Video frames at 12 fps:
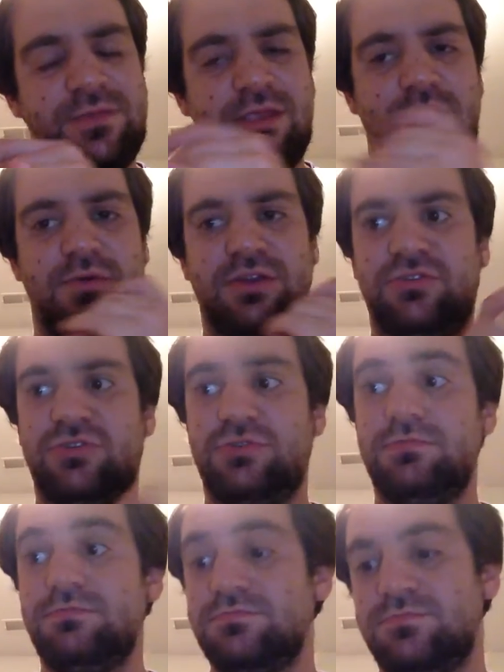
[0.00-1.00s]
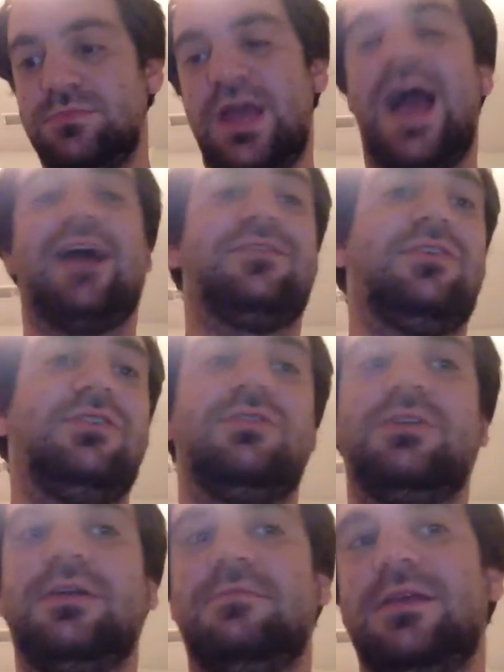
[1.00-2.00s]
which XL
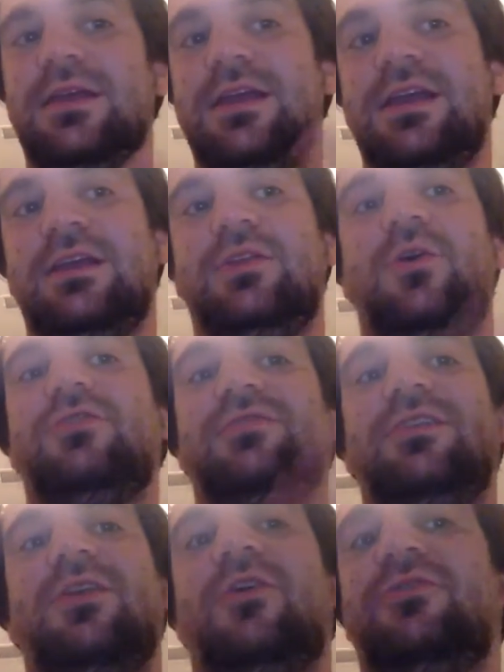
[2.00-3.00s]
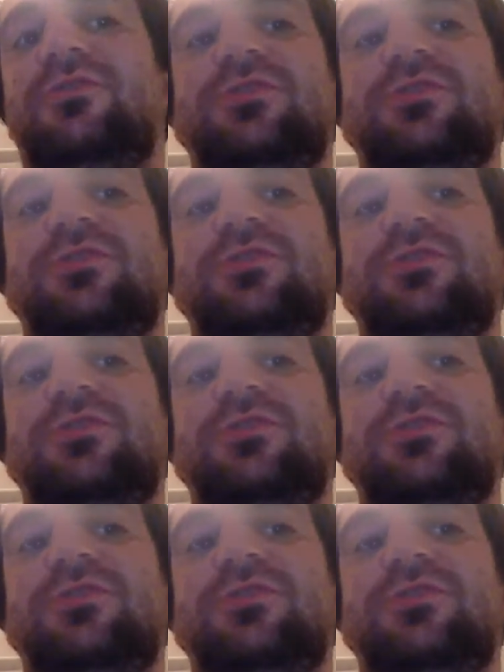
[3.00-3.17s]
you'll be getting larger and larger.